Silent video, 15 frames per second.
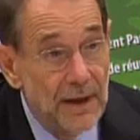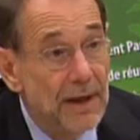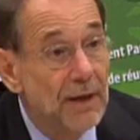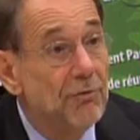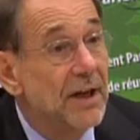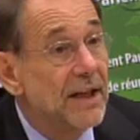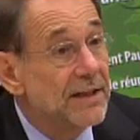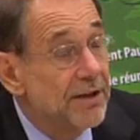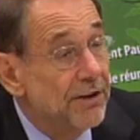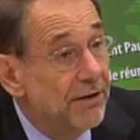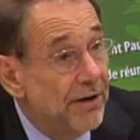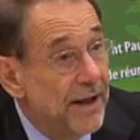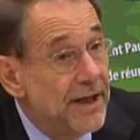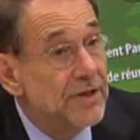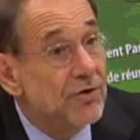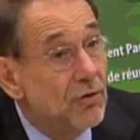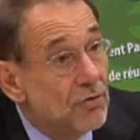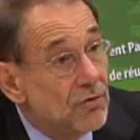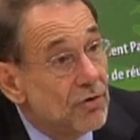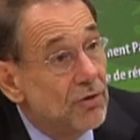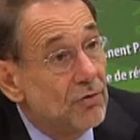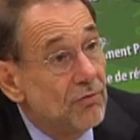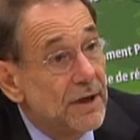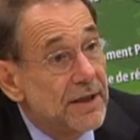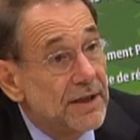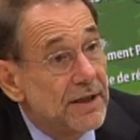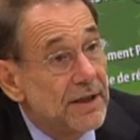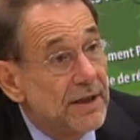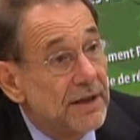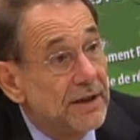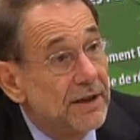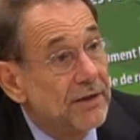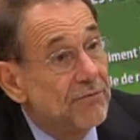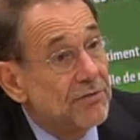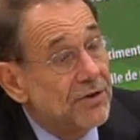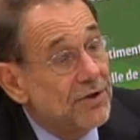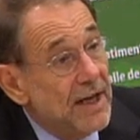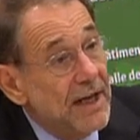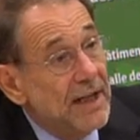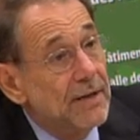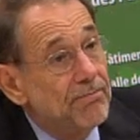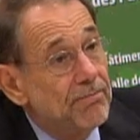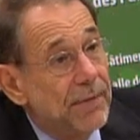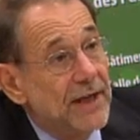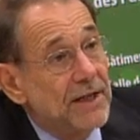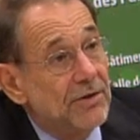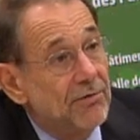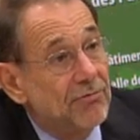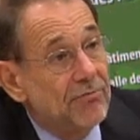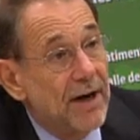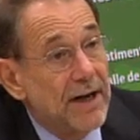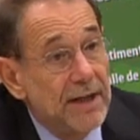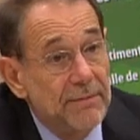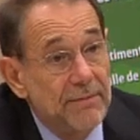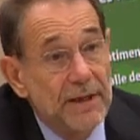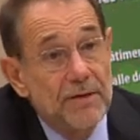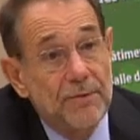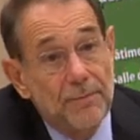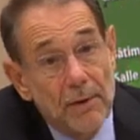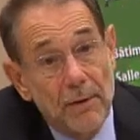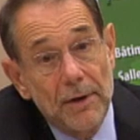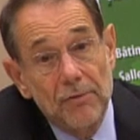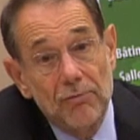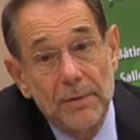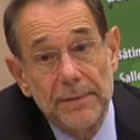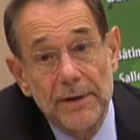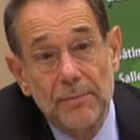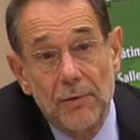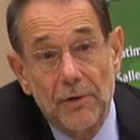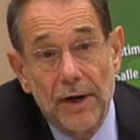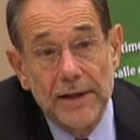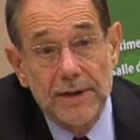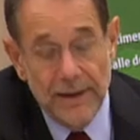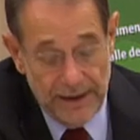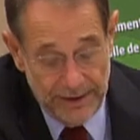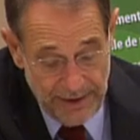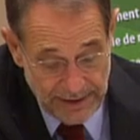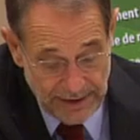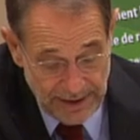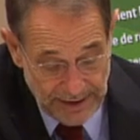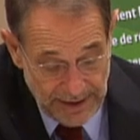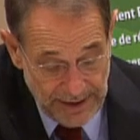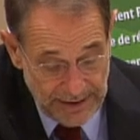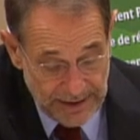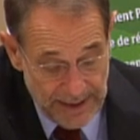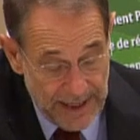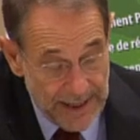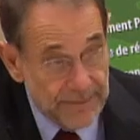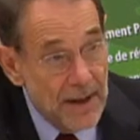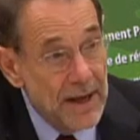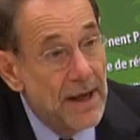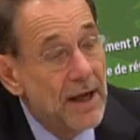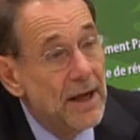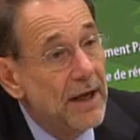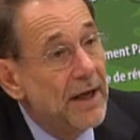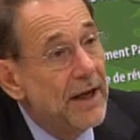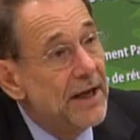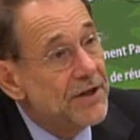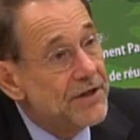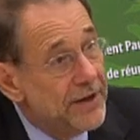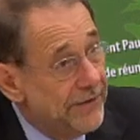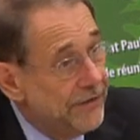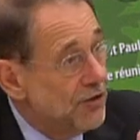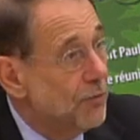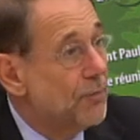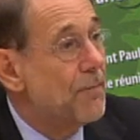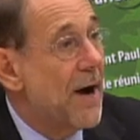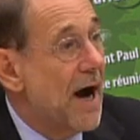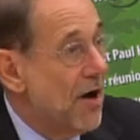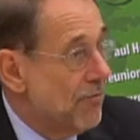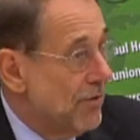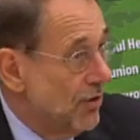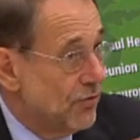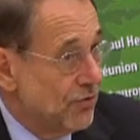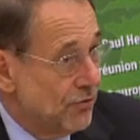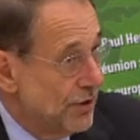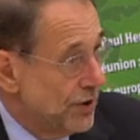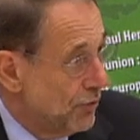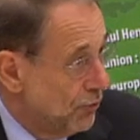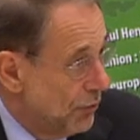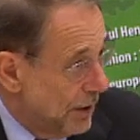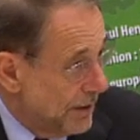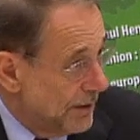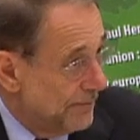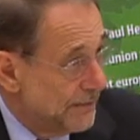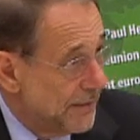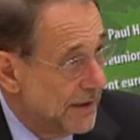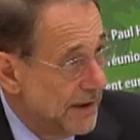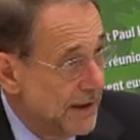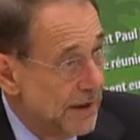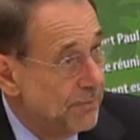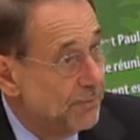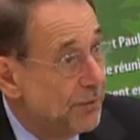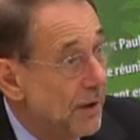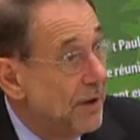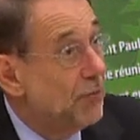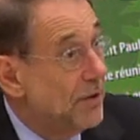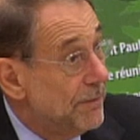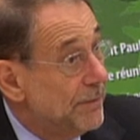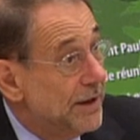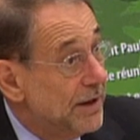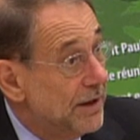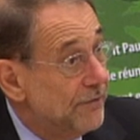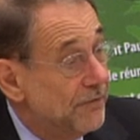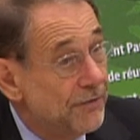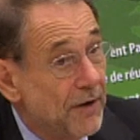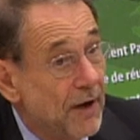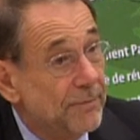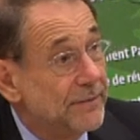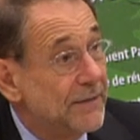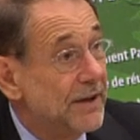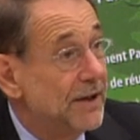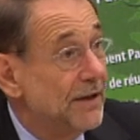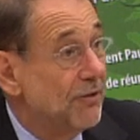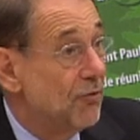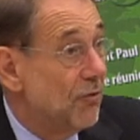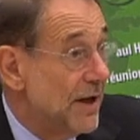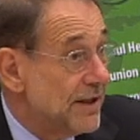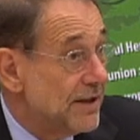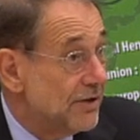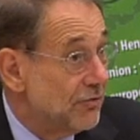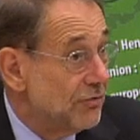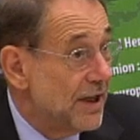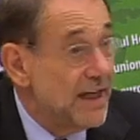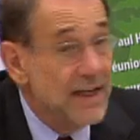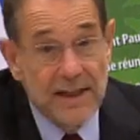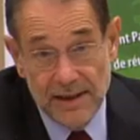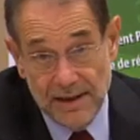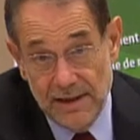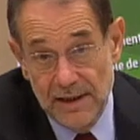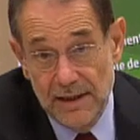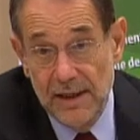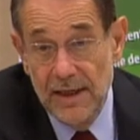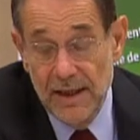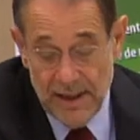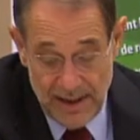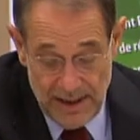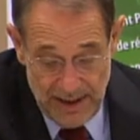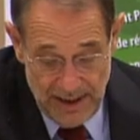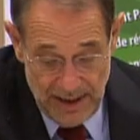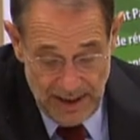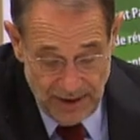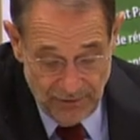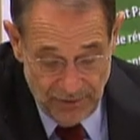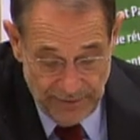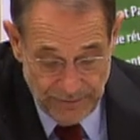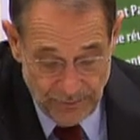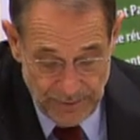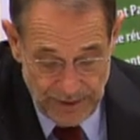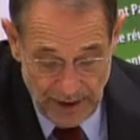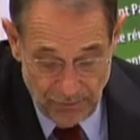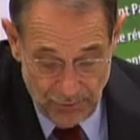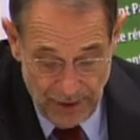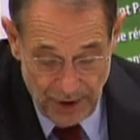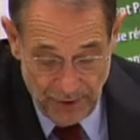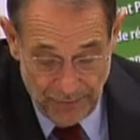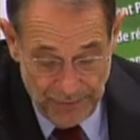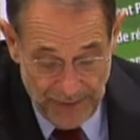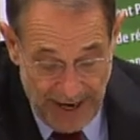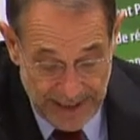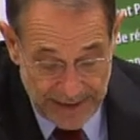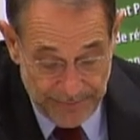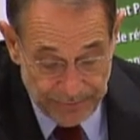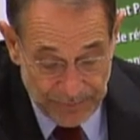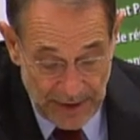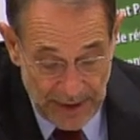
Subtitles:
It will accelerate also what it was taking place already, but probably will be more accelerated, as I said, a shift of power also in the world, and probably will be from the west to the east, and we have to be aware of that.